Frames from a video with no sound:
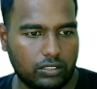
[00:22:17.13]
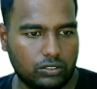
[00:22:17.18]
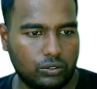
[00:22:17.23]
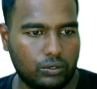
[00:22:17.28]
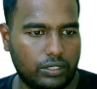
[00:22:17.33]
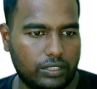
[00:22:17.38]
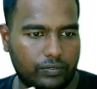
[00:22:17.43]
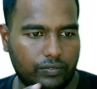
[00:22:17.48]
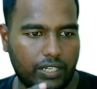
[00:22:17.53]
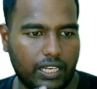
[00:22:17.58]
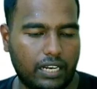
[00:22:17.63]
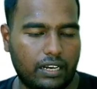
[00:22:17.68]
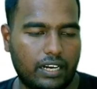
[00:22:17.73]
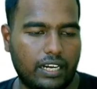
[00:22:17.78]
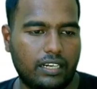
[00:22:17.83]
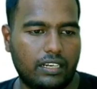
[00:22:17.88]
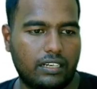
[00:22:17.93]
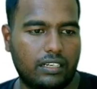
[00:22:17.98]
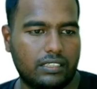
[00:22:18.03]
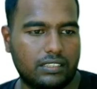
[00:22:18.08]
So we can
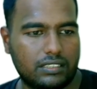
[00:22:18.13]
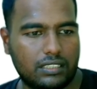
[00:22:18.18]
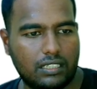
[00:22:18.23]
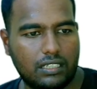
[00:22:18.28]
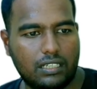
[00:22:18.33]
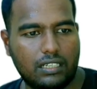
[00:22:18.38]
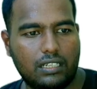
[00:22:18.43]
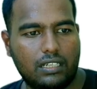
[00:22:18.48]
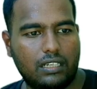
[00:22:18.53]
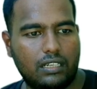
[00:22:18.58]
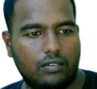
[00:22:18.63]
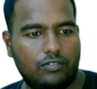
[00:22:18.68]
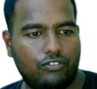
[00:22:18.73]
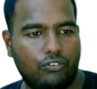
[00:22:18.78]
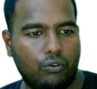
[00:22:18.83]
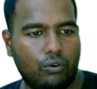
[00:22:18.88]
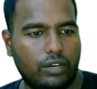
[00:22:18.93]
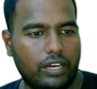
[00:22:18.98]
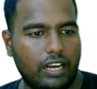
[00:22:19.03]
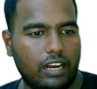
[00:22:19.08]
write it as
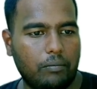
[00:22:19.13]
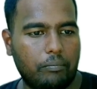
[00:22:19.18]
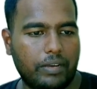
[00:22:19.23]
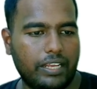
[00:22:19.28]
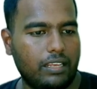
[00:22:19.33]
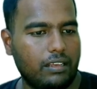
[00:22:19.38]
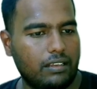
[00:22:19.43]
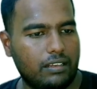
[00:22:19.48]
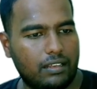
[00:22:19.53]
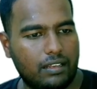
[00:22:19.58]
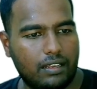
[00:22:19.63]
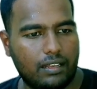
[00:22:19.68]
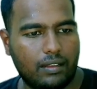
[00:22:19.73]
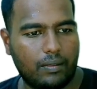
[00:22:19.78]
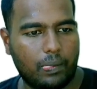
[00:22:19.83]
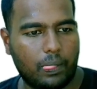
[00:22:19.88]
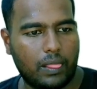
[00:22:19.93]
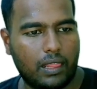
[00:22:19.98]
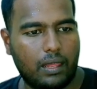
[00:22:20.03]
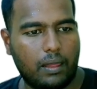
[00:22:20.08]
4L by
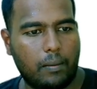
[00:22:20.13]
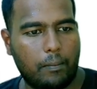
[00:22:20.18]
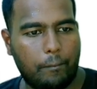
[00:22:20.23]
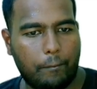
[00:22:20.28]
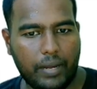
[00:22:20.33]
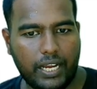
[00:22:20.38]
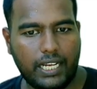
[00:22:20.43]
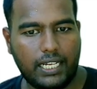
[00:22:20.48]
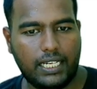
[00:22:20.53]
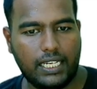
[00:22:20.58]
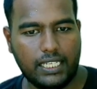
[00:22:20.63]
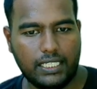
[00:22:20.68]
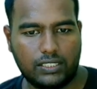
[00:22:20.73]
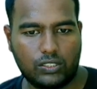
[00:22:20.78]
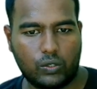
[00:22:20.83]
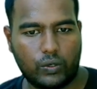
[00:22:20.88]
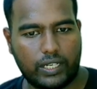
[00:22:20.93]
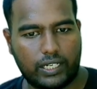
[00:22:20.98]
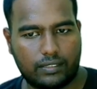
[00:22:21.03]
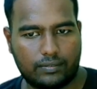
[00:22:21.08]
pi d
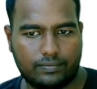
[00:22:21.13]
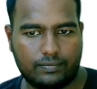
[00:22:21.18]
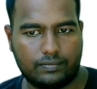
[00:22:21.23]
square.